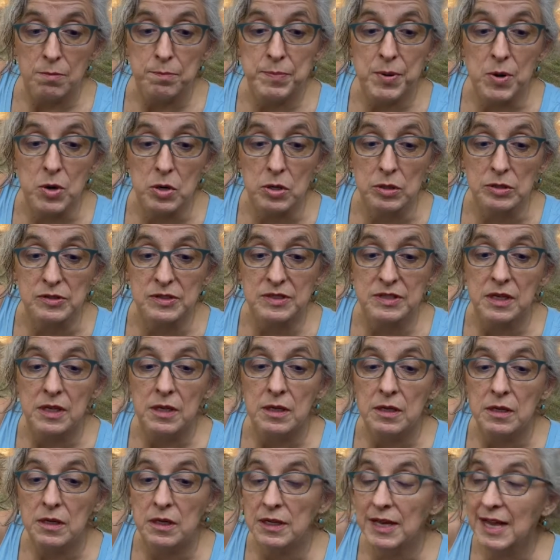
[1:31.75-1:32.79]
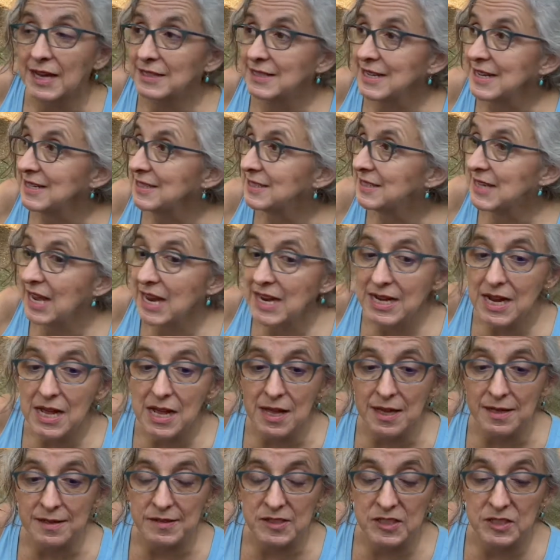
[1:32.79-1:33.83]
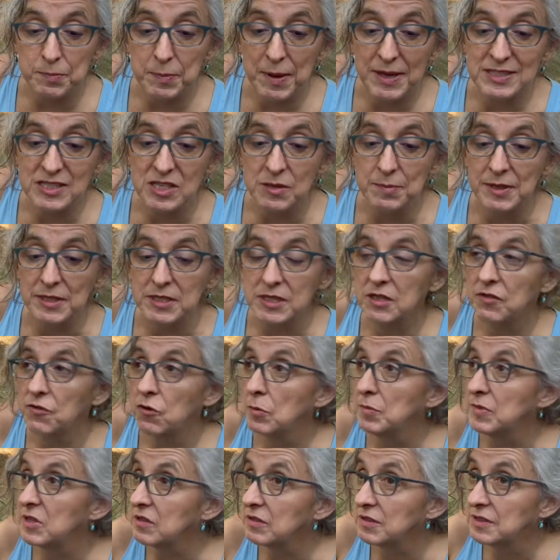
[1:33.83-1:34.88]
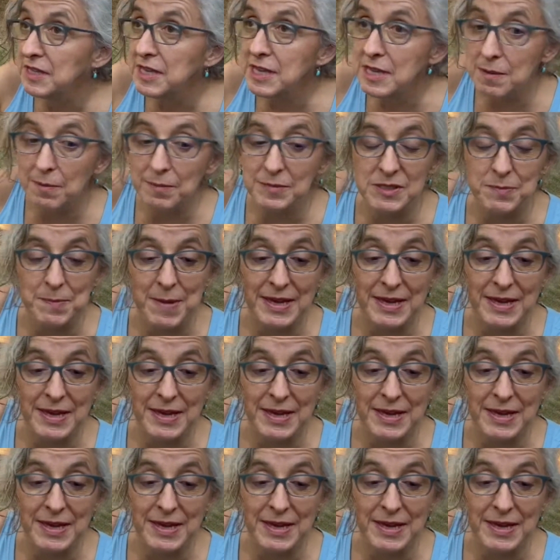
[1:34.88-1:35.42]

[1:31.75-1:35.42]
birds, collecting data and specimens for museums,